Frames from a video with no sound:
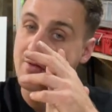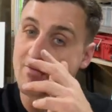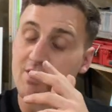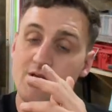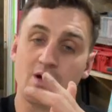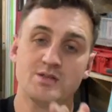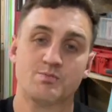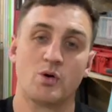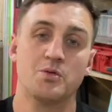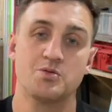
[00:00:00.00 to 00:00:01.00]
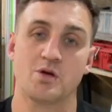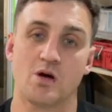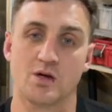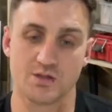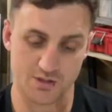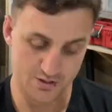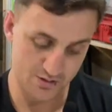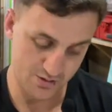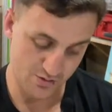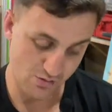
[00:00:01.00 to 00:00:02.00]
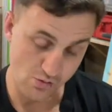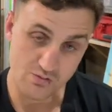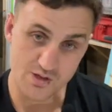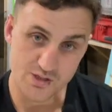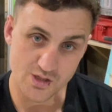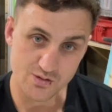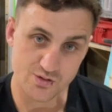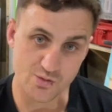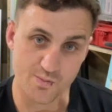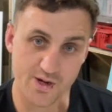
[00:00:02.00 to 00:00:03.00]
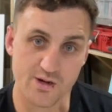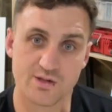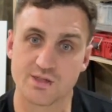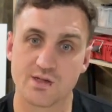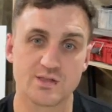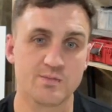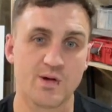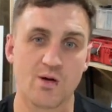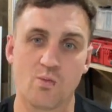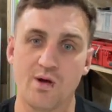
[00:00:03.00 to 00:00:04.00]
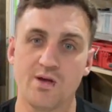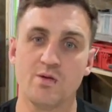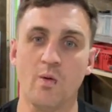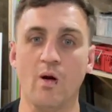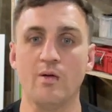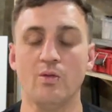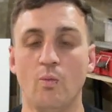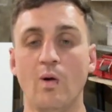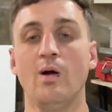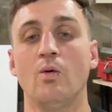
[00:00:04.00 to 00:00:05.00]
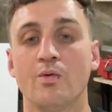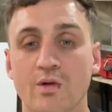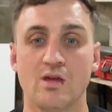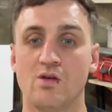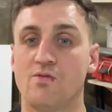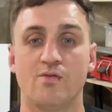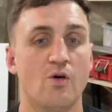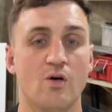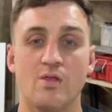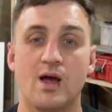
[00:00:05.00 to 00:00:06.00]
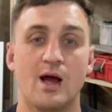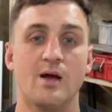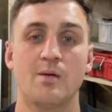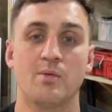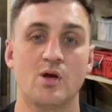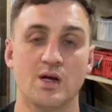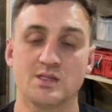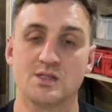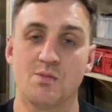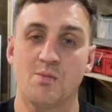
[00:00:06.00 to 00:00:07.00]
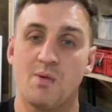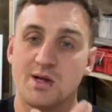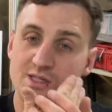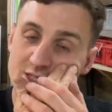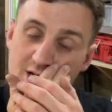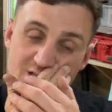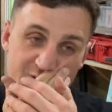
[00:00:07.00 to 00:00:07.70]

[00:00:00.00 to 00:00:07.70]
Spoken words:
videos, podcasts, all these social medias. It doesn't matter where you are in the world, you've got that customer base /